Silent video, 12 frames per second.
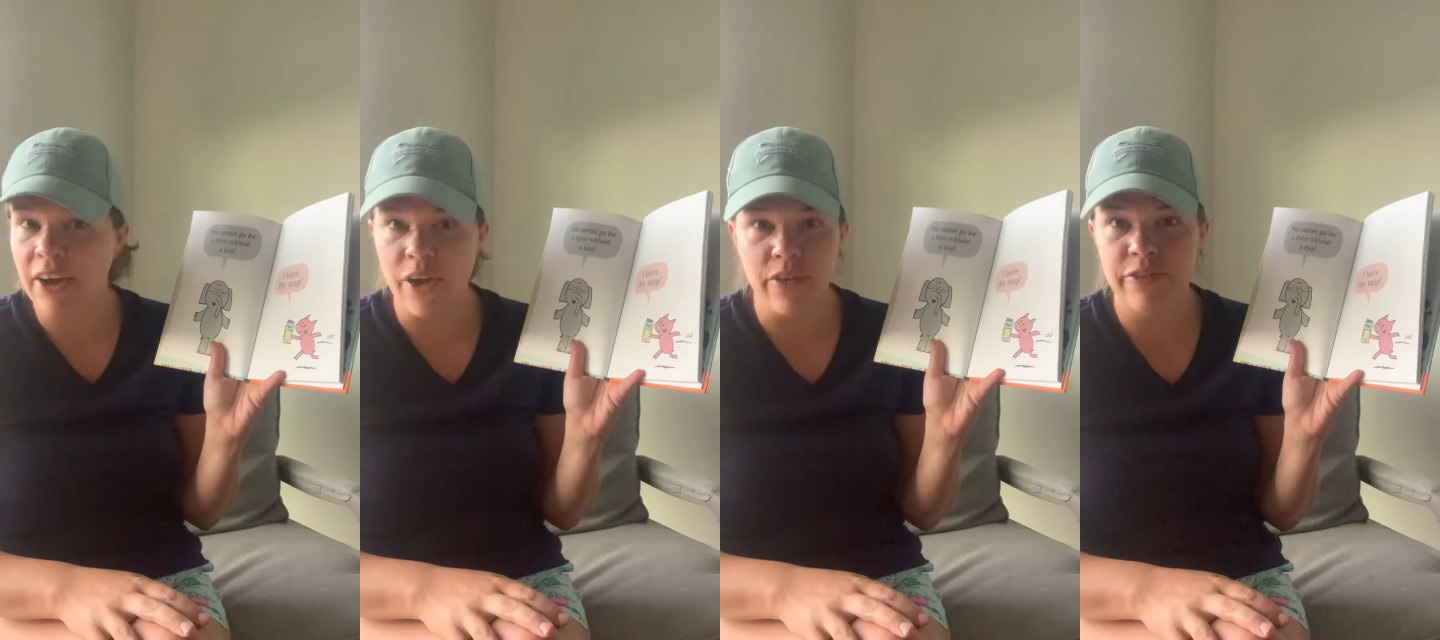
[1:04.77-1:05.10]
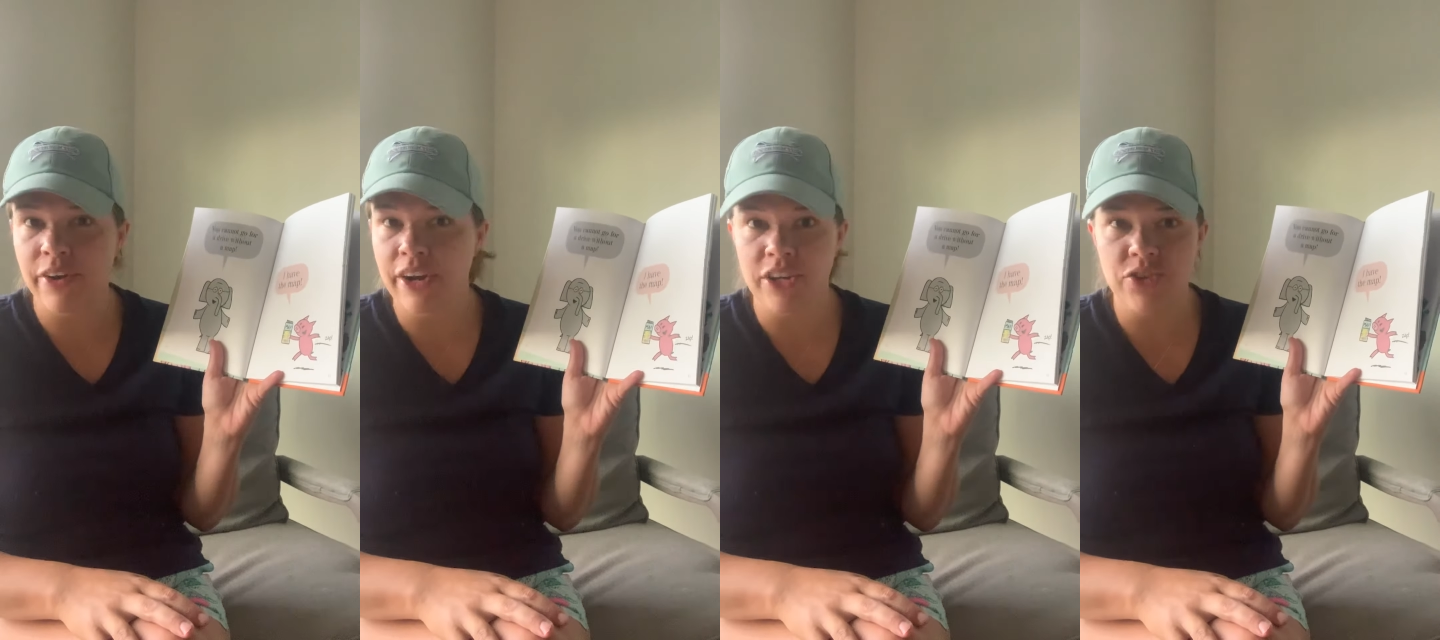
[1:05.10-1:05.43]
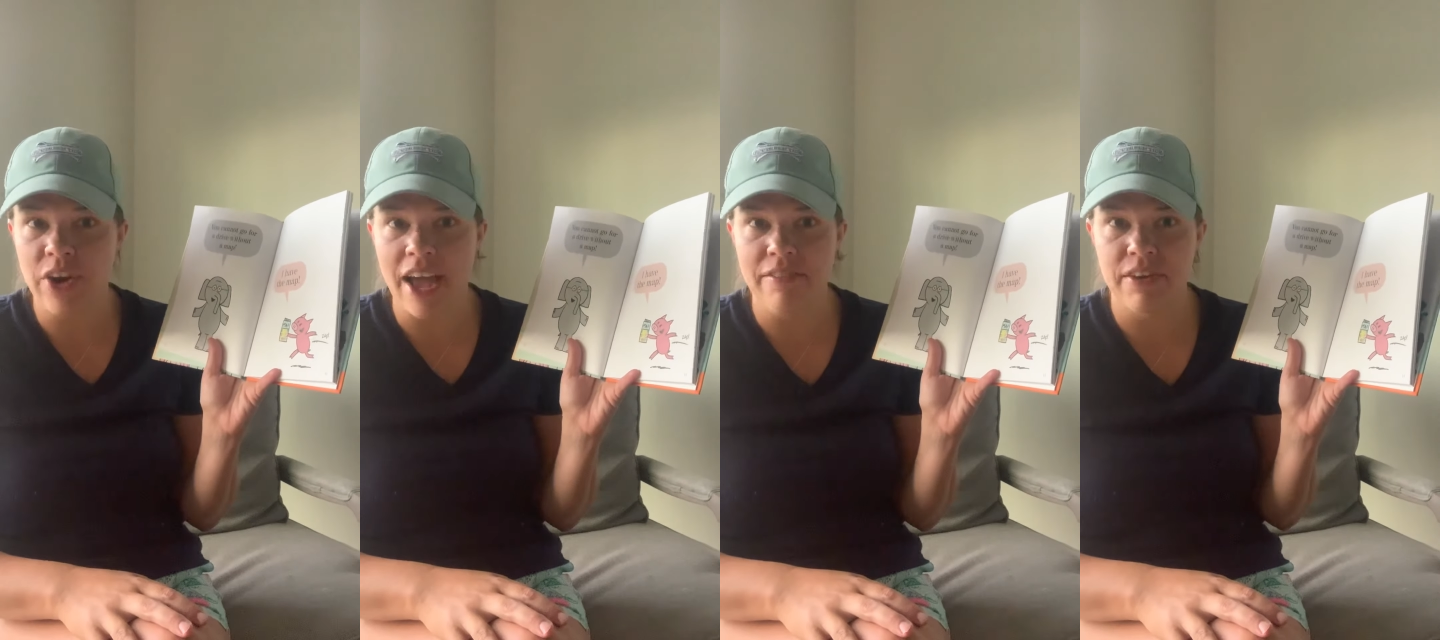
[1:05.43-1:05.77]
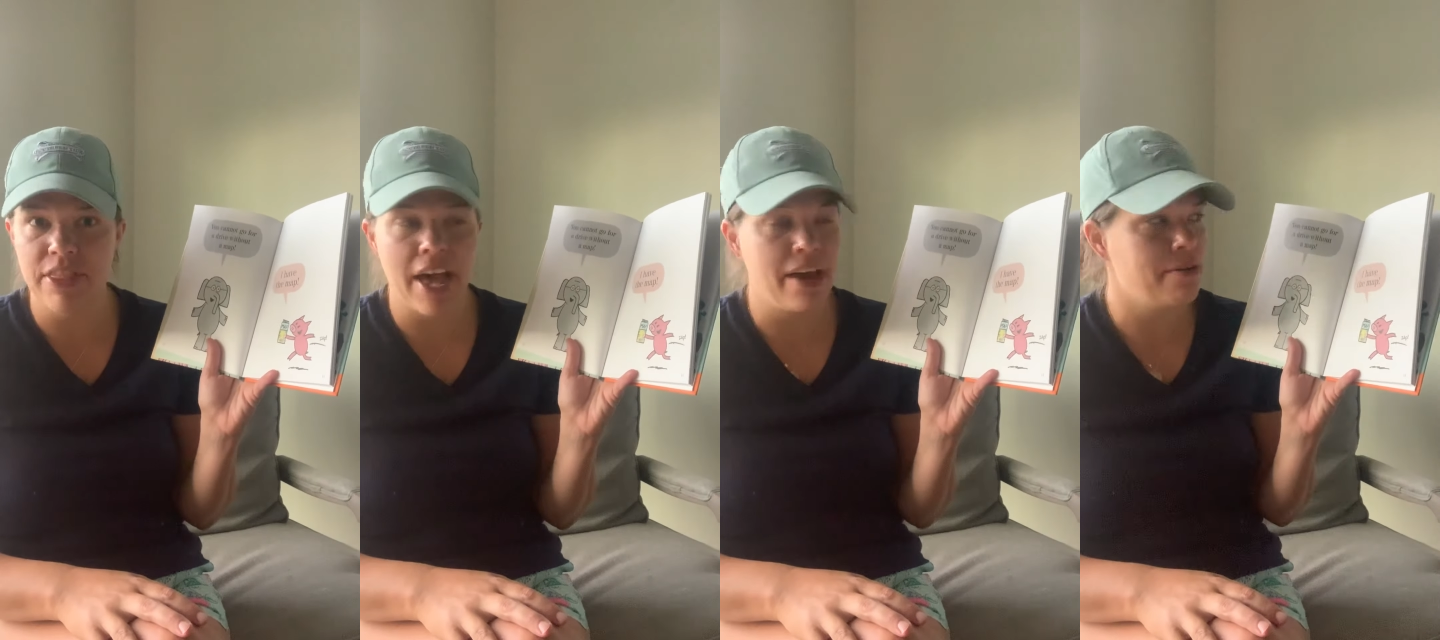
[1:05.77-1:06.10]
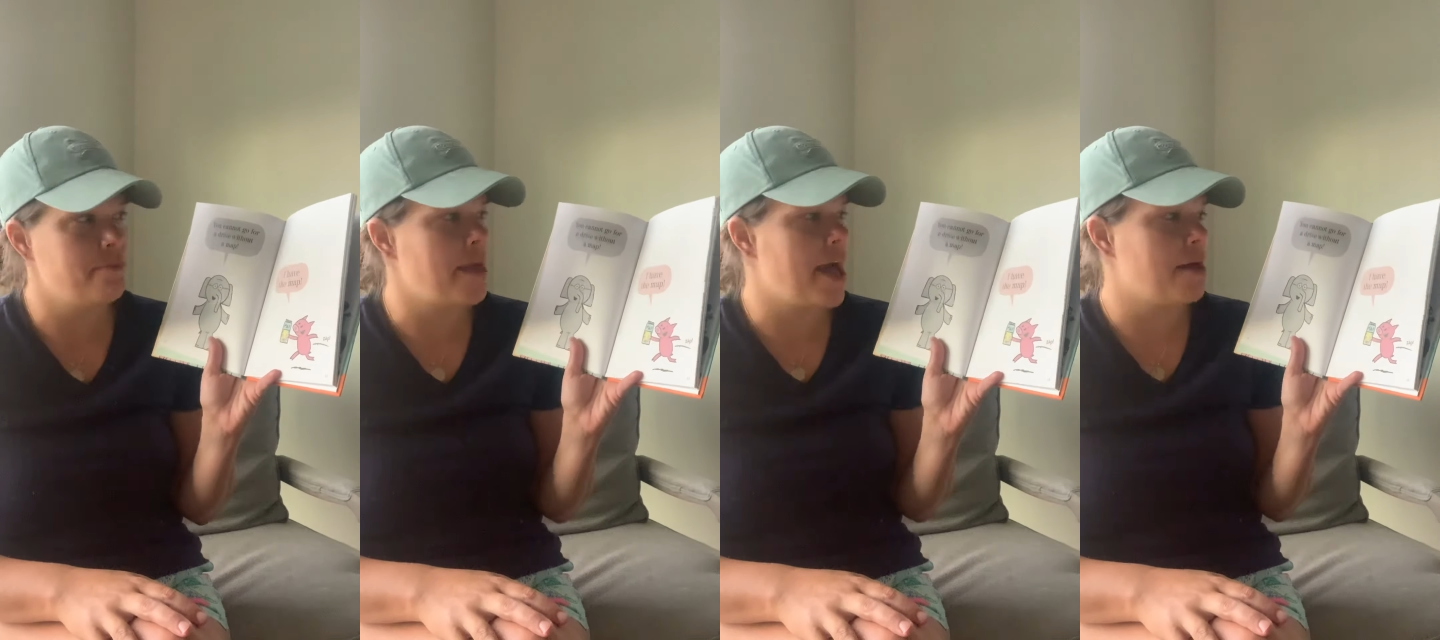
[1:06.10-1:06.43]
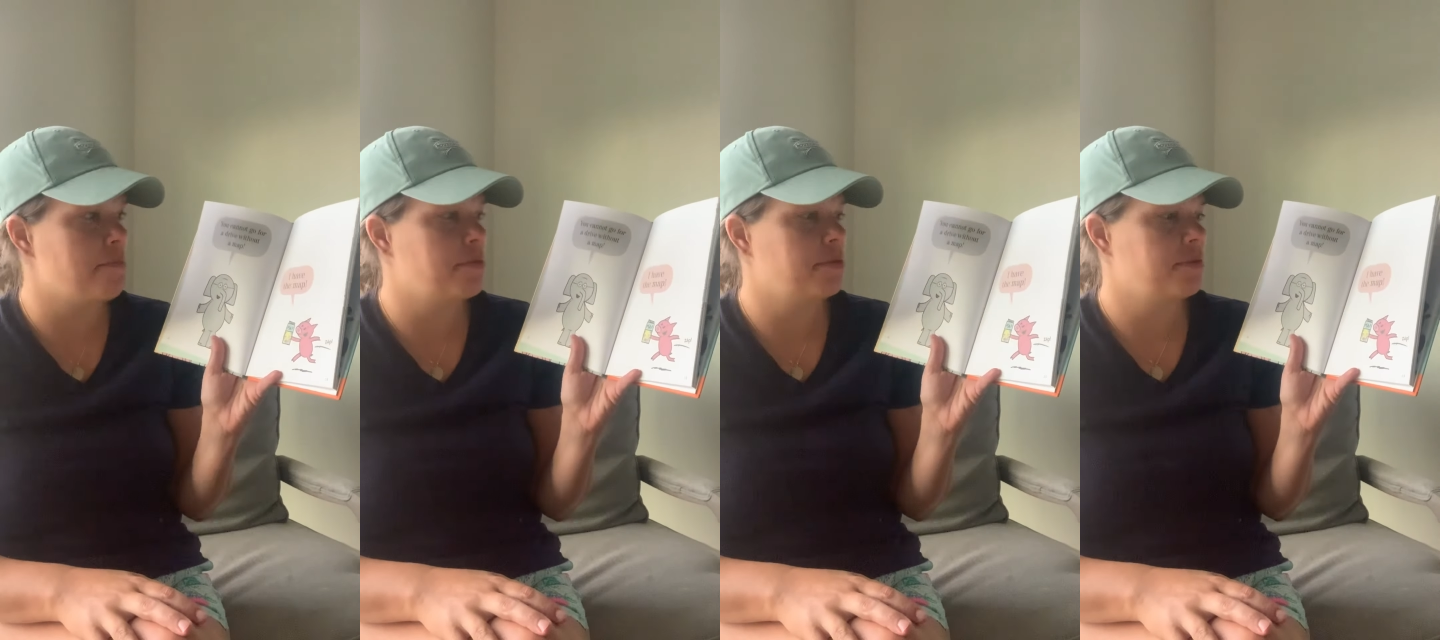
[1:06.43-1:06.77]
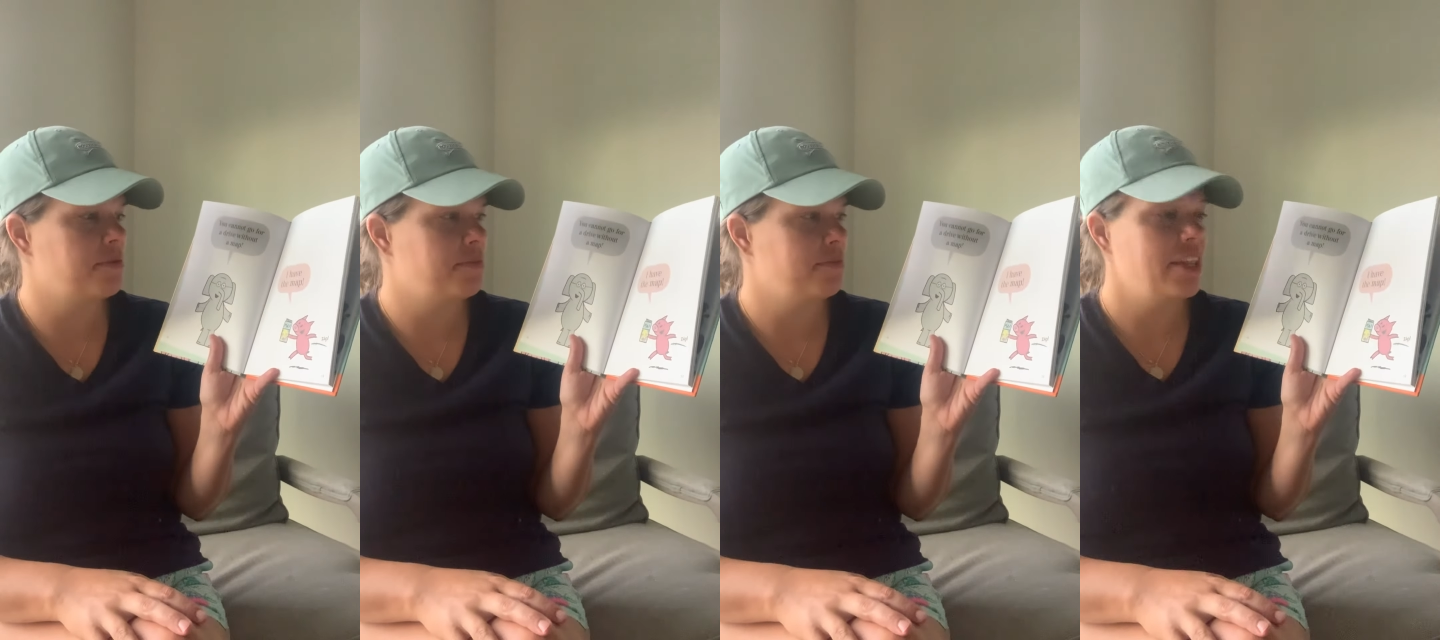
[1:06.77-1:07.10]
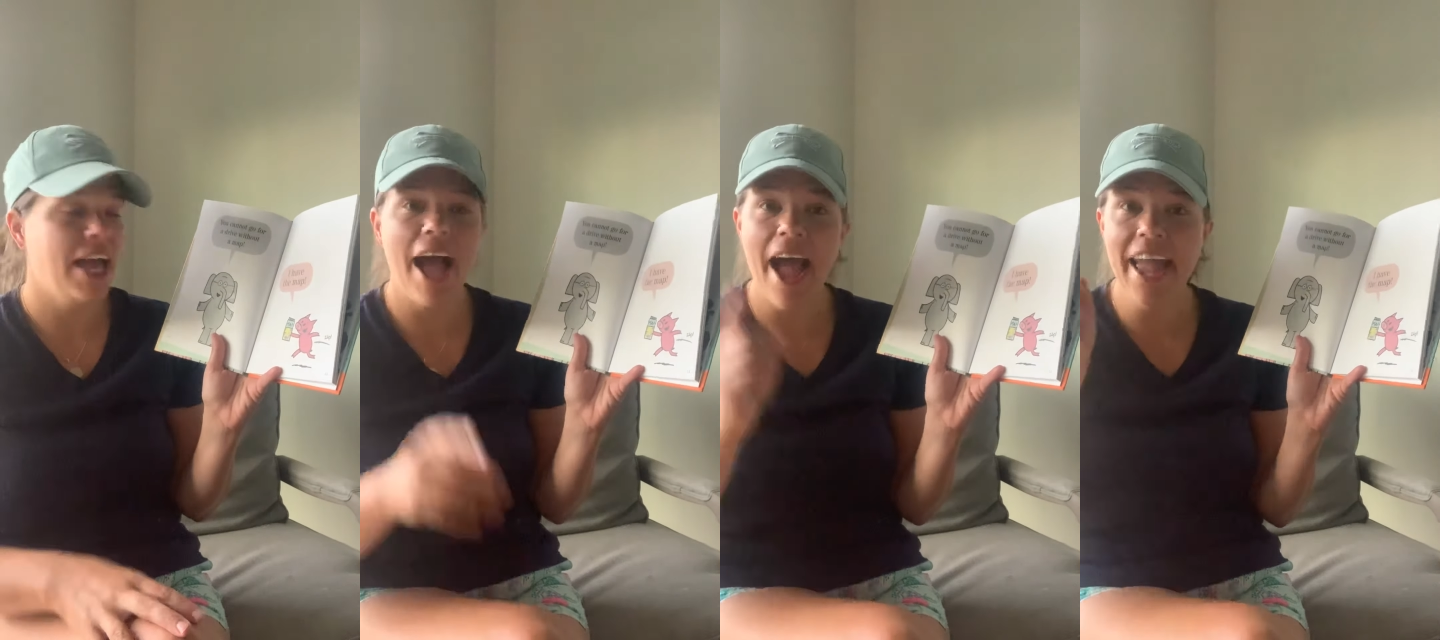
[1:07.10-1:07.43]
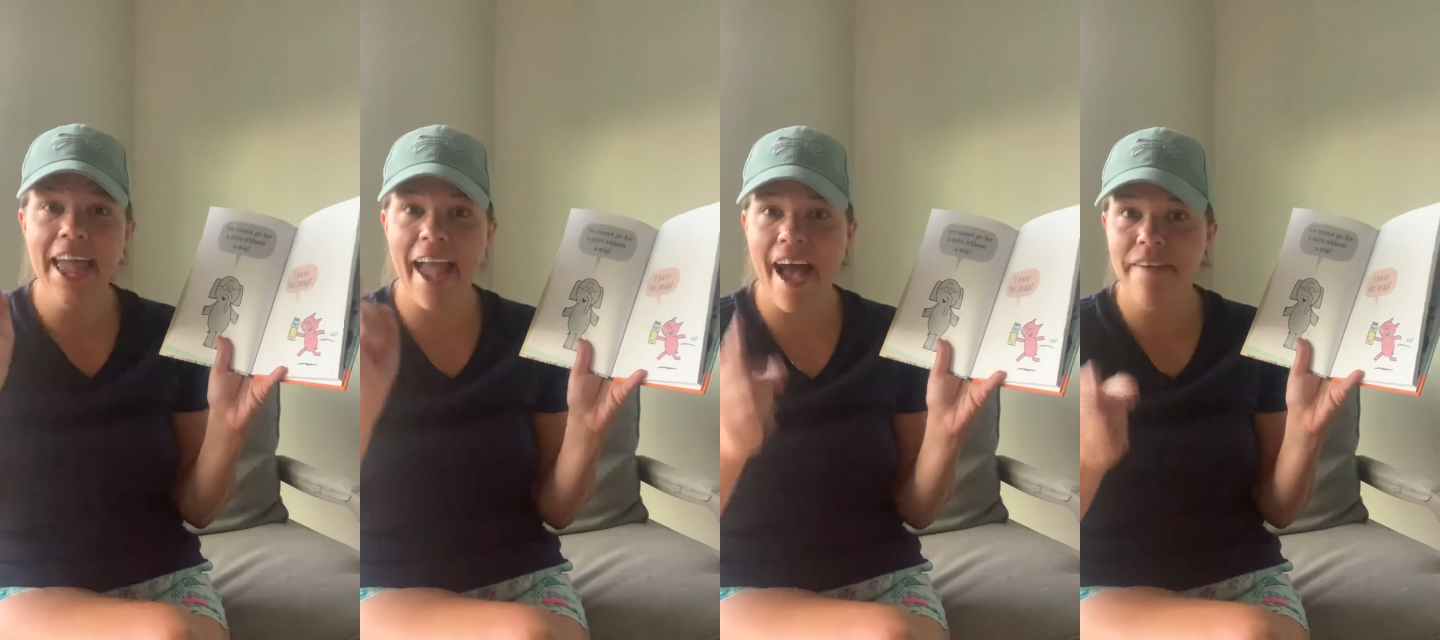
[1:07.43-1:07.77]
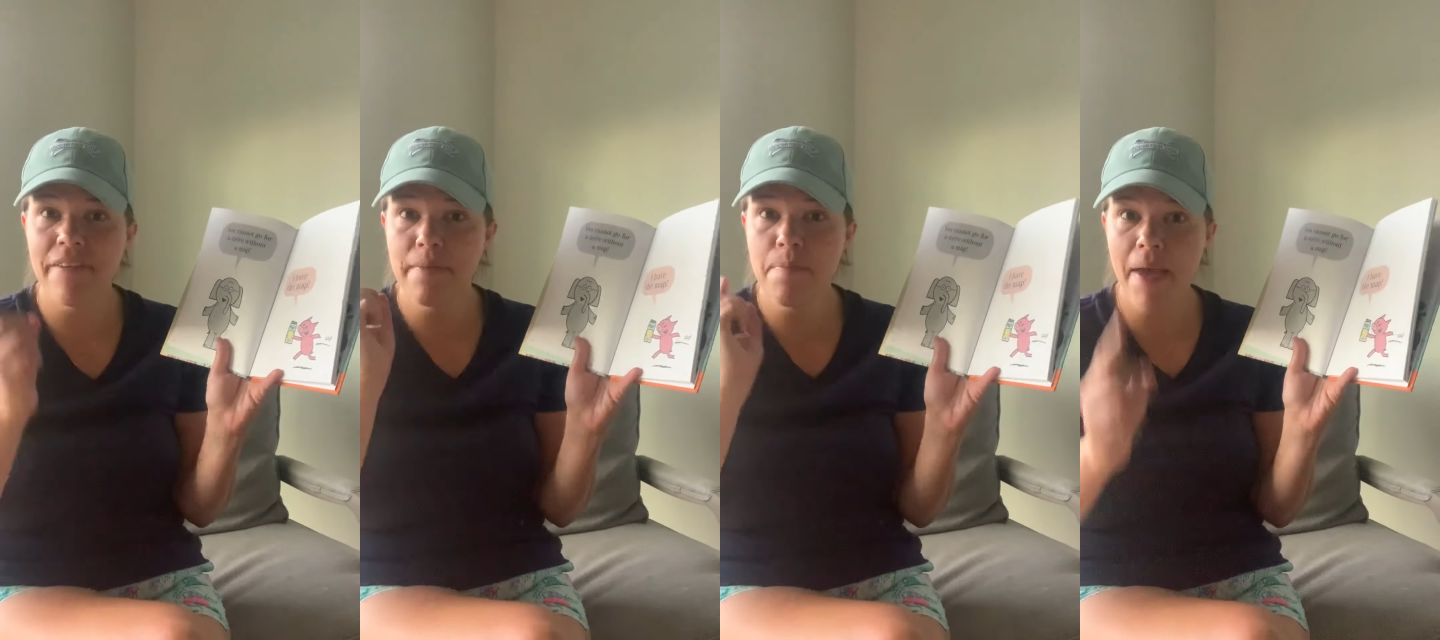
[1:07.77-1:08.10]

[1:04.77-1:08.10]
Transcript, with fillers: go for a drive without a map. I have a